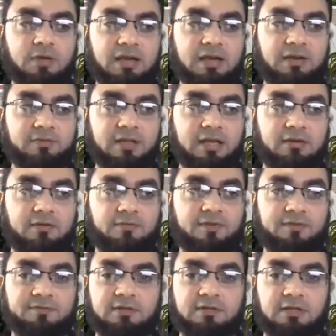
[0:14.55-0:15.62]
we have like
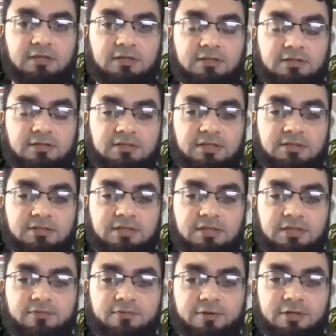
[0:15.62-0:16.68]
50 to
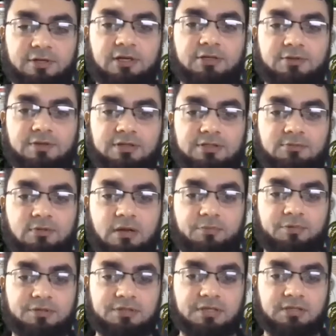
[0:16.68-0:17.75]
60 different countries
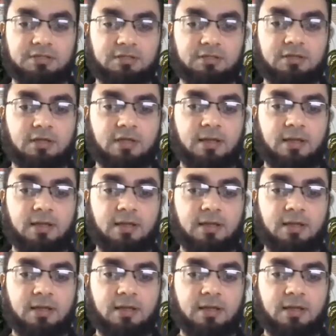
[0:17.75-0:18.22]
represented.